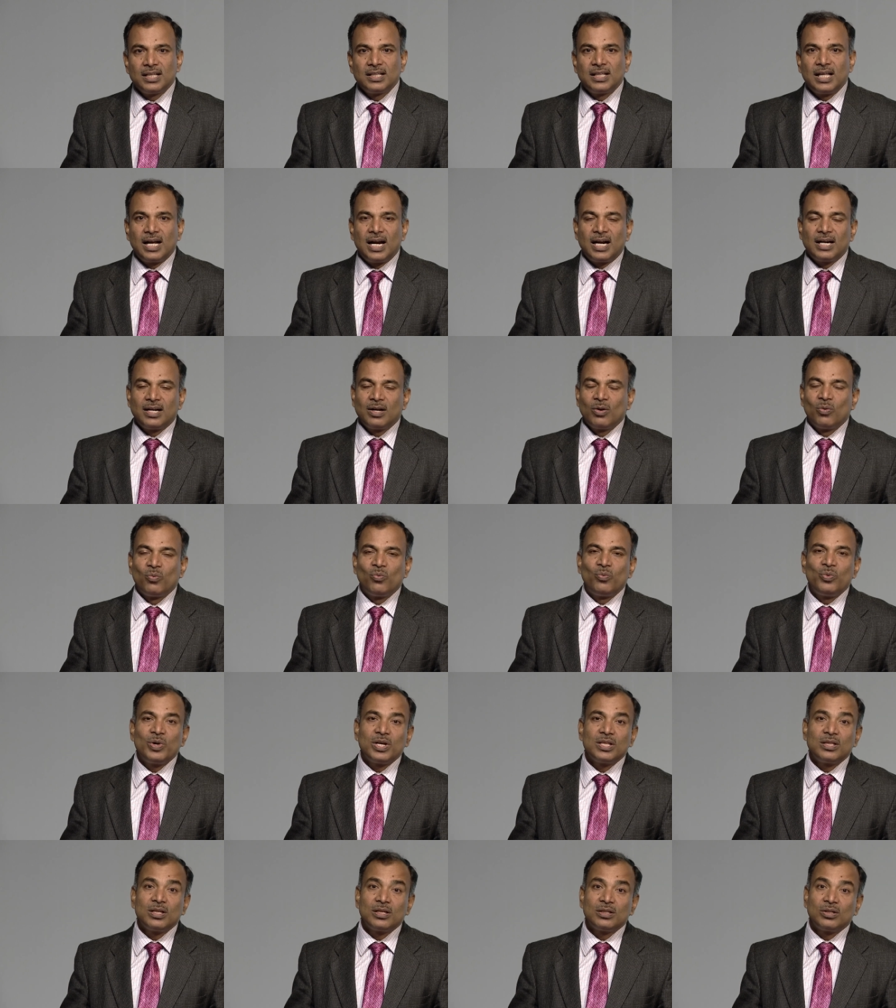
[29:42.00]
that
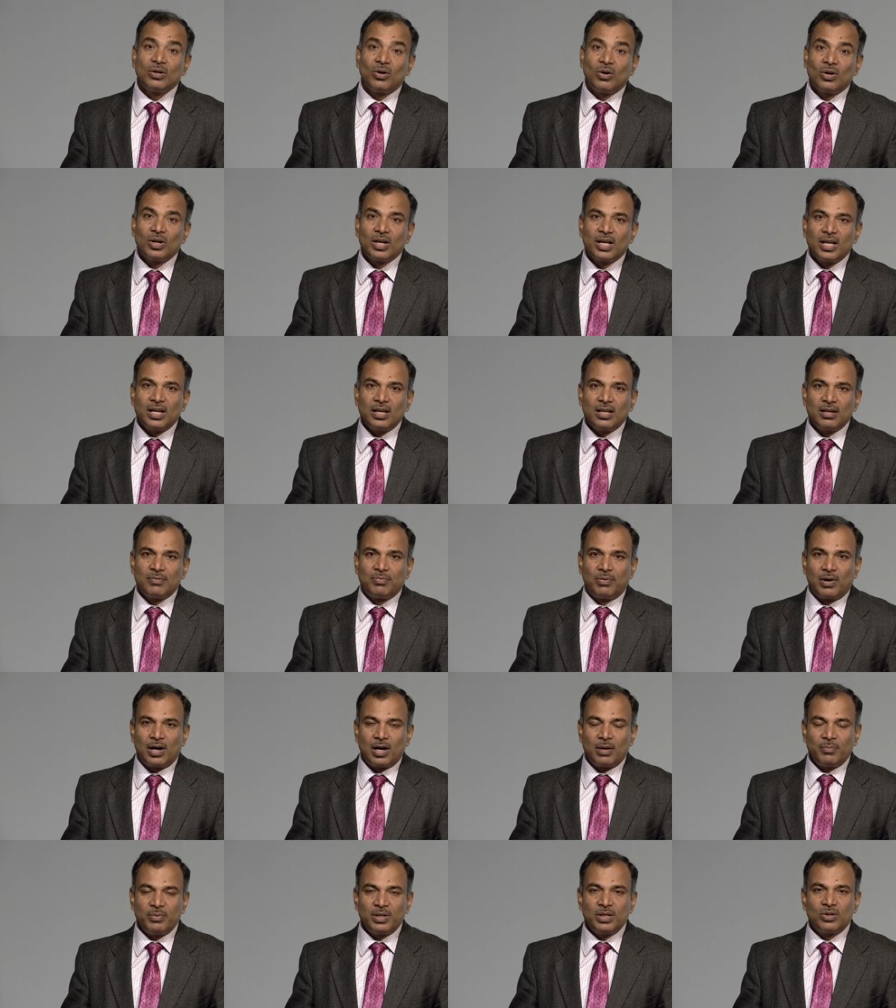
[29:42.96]
whether the organic
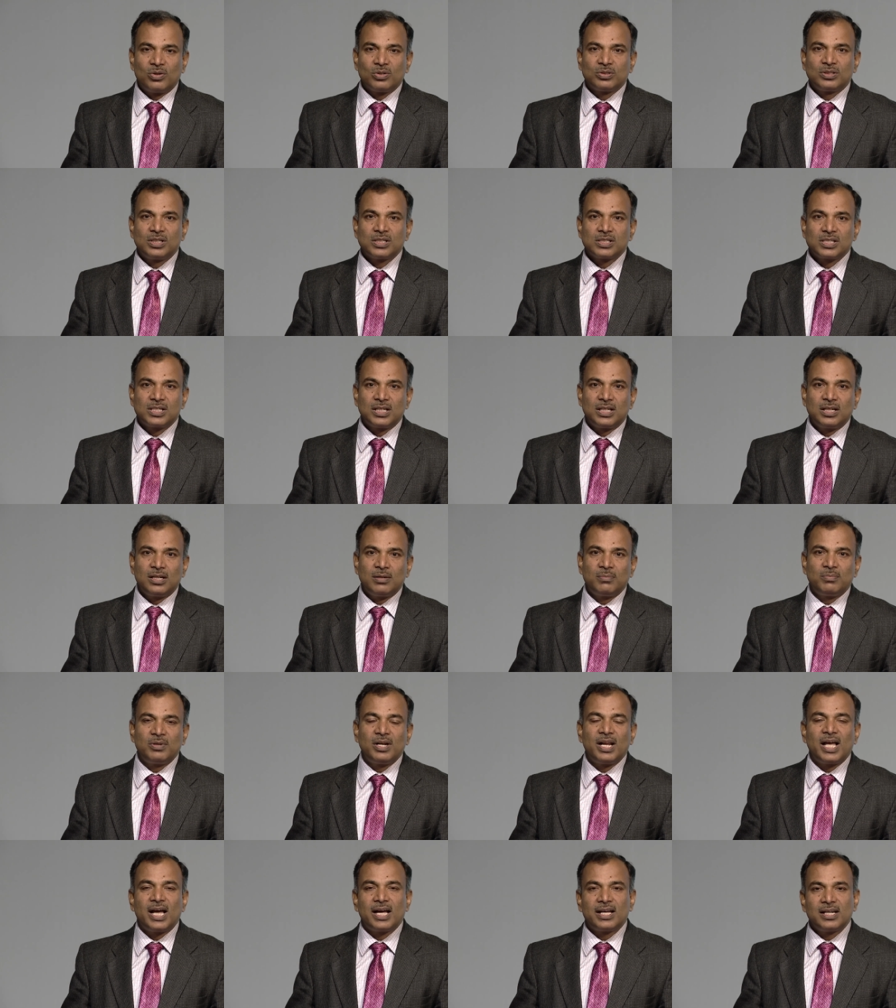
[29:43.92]
farming or
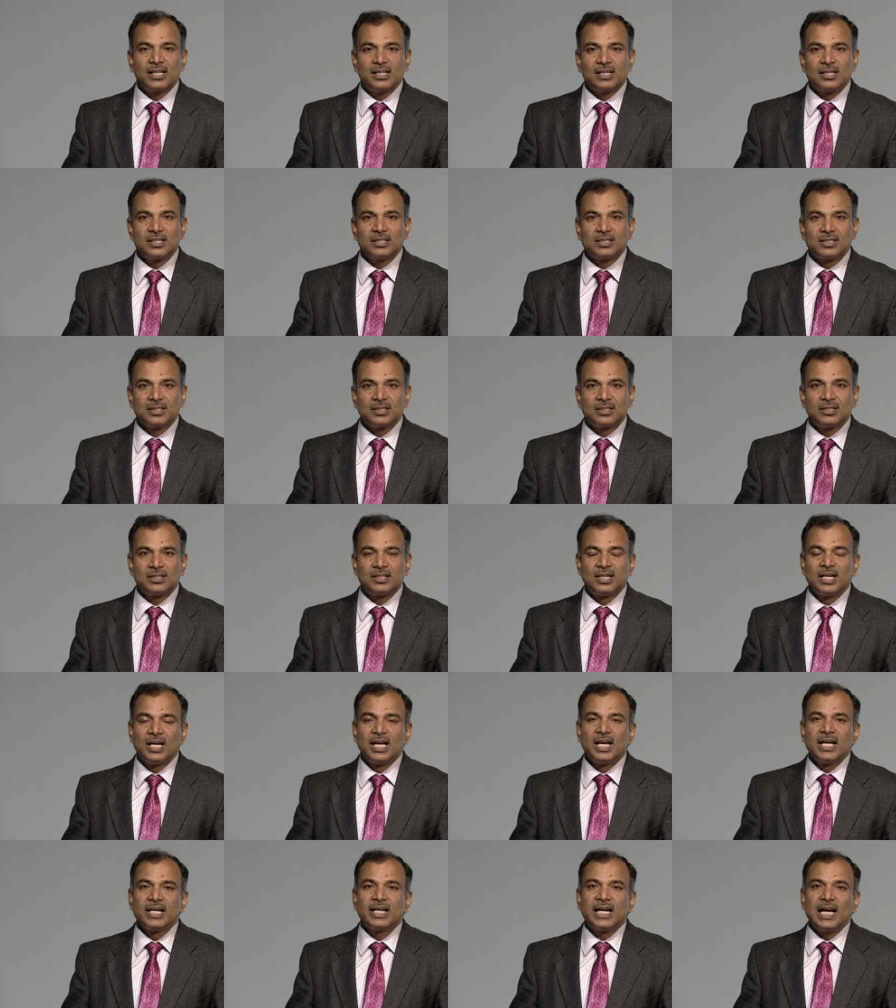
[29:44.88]
sustainable agriculture
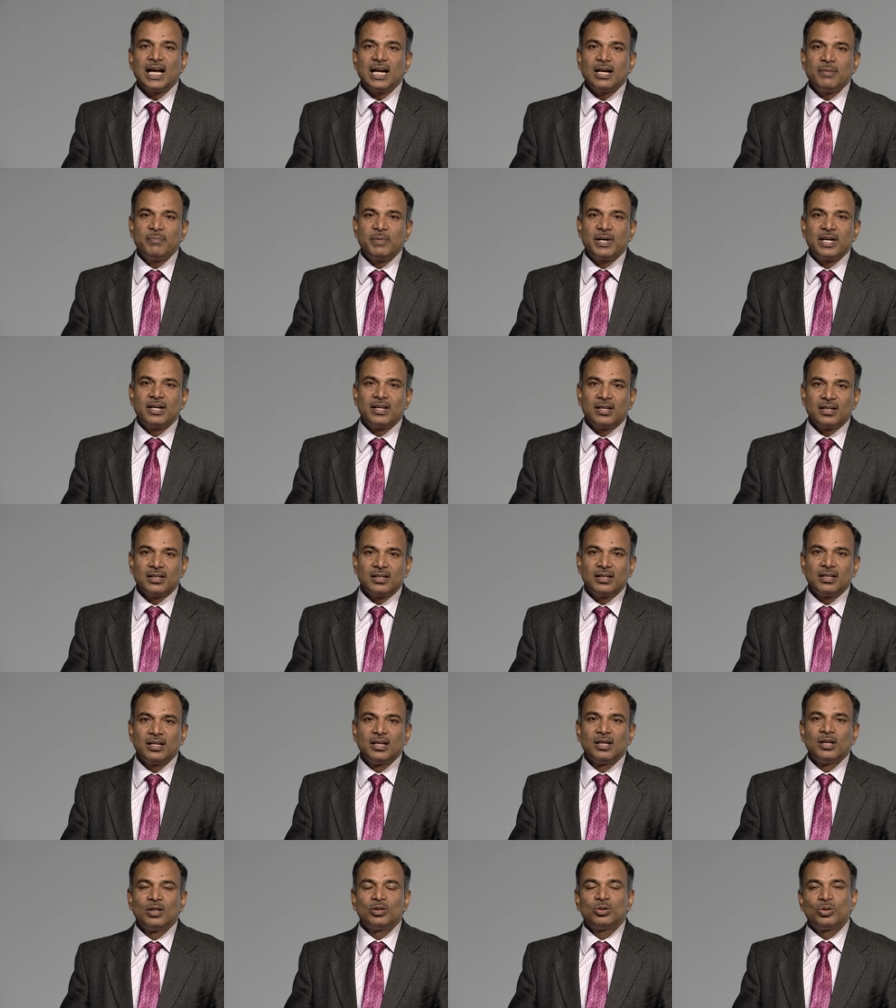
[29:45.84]
can be done
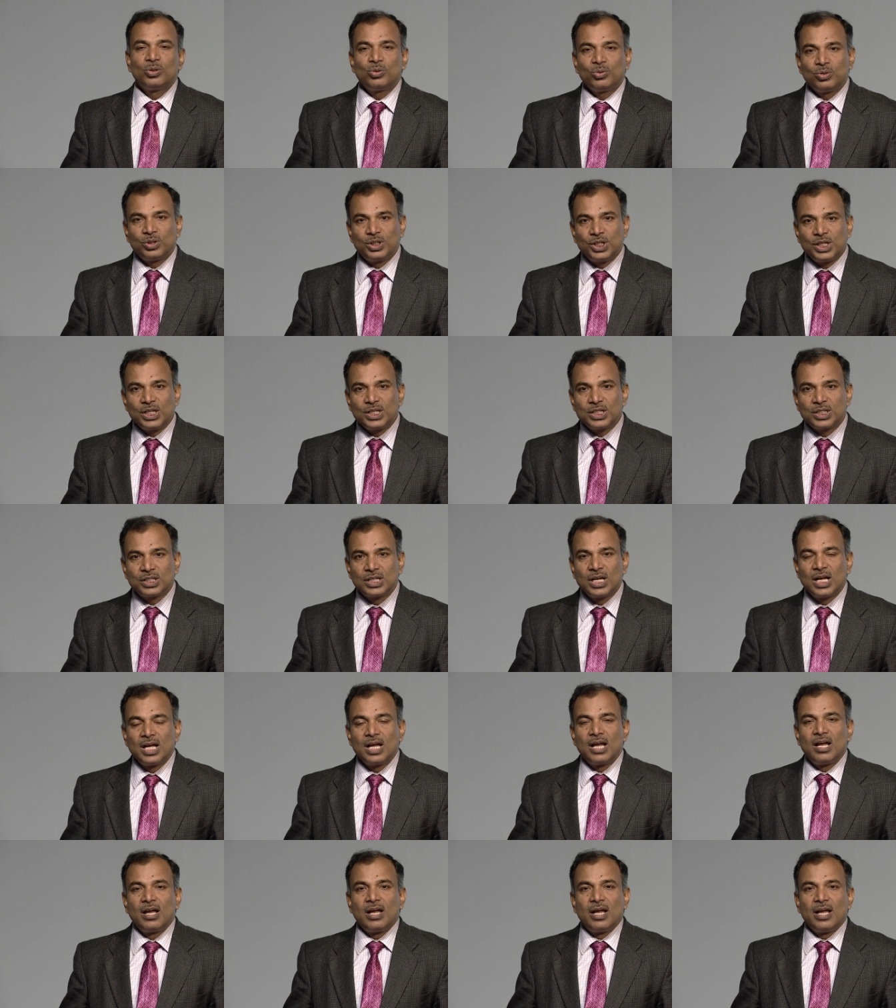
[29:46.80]
through this
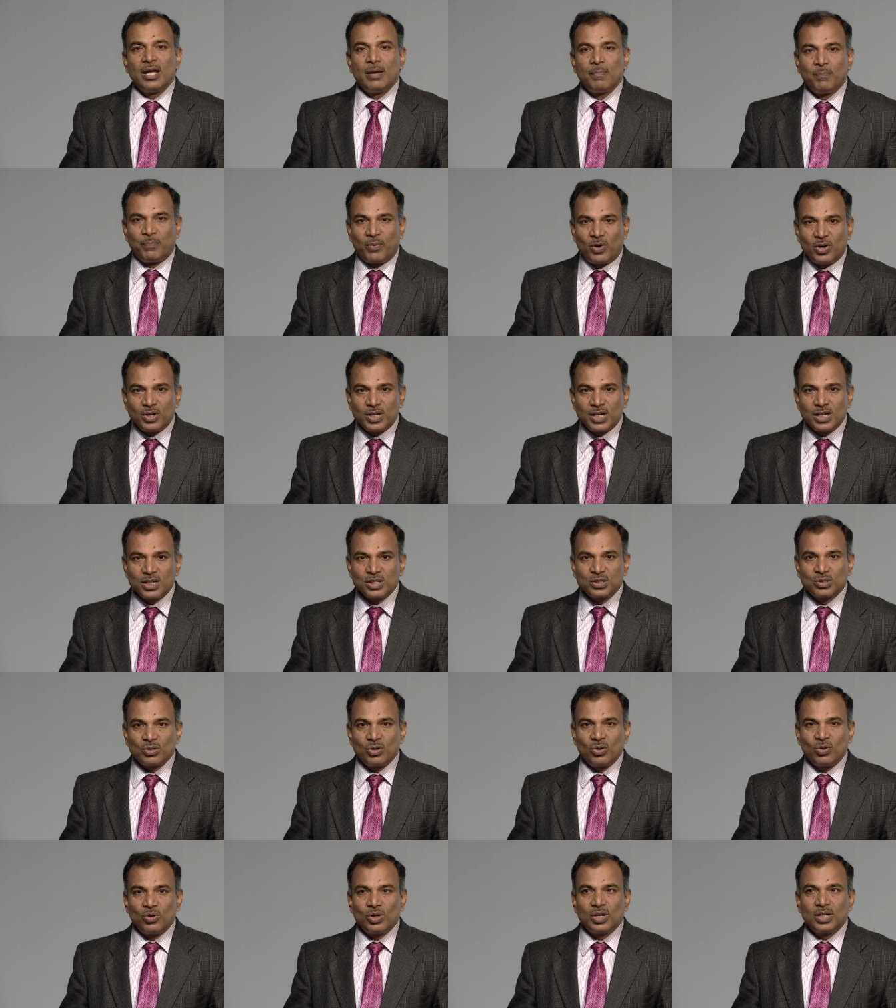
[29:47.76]
important
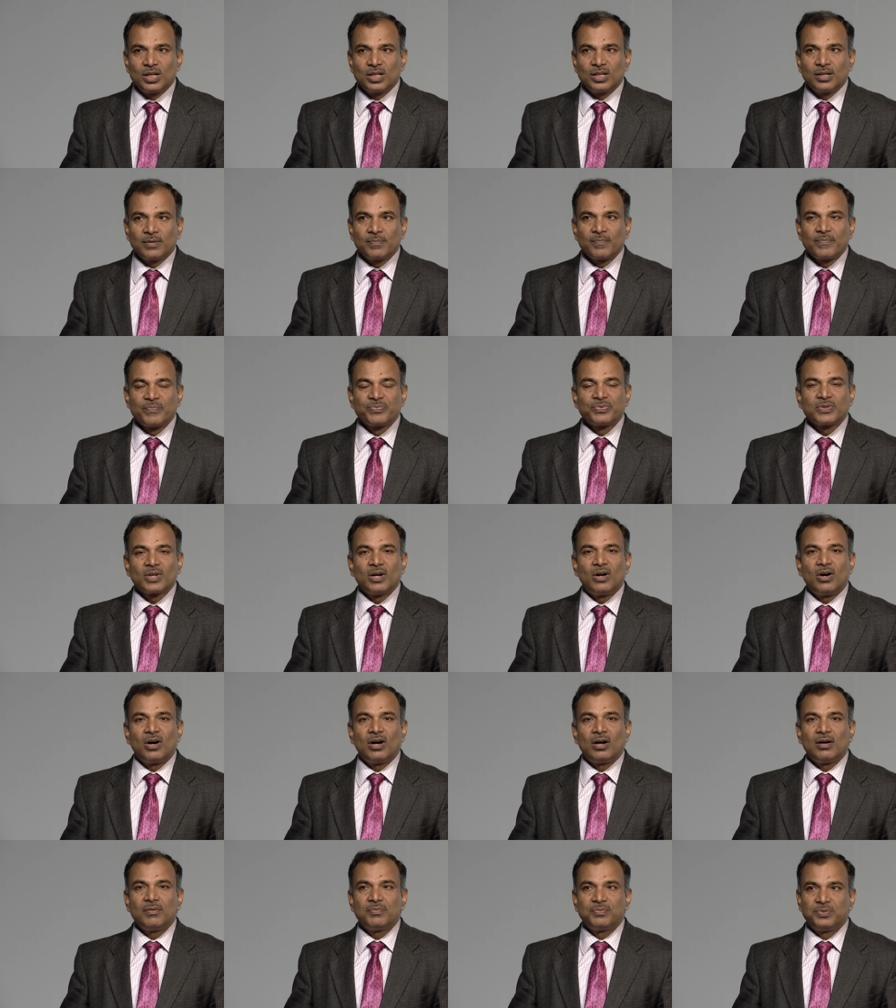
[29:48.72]
slogan
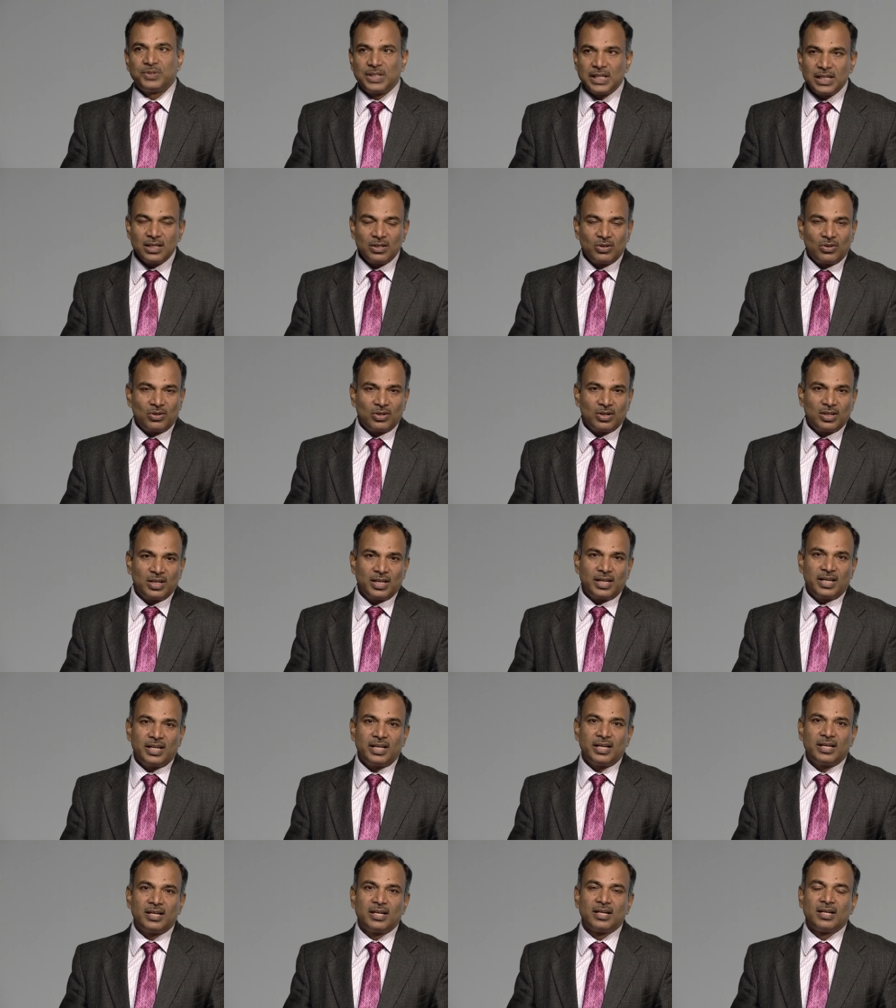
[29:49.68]
of think
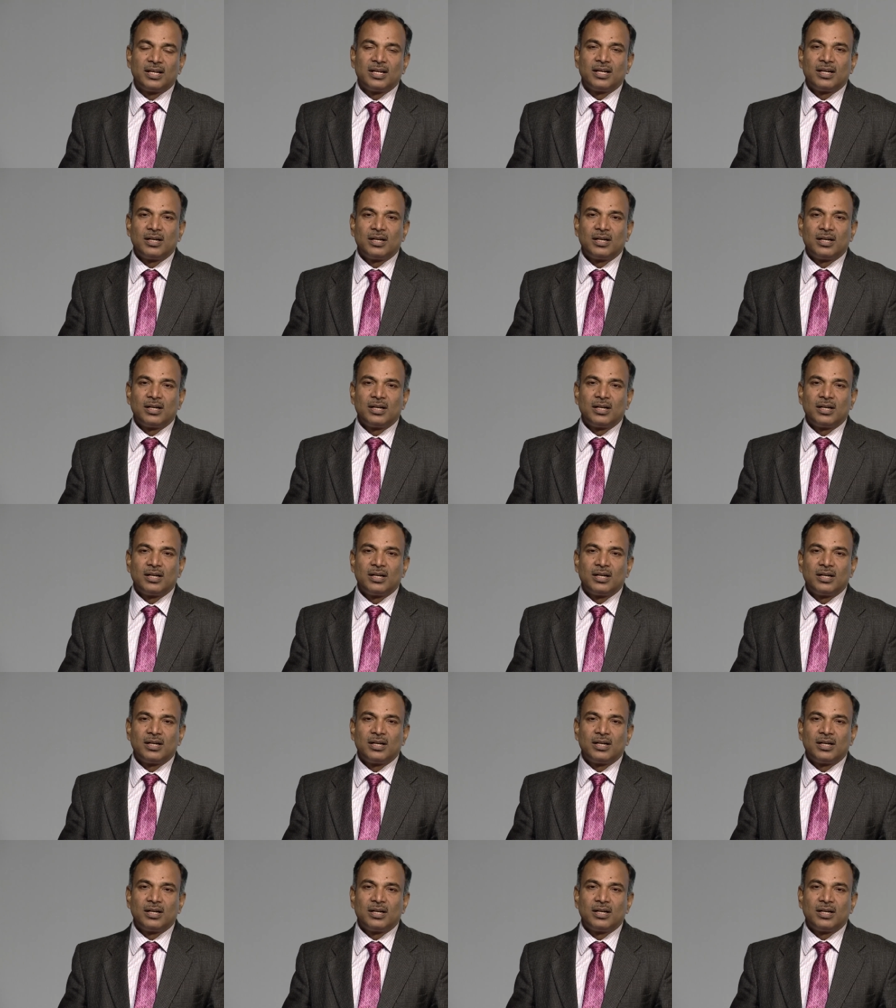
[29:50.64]
organic,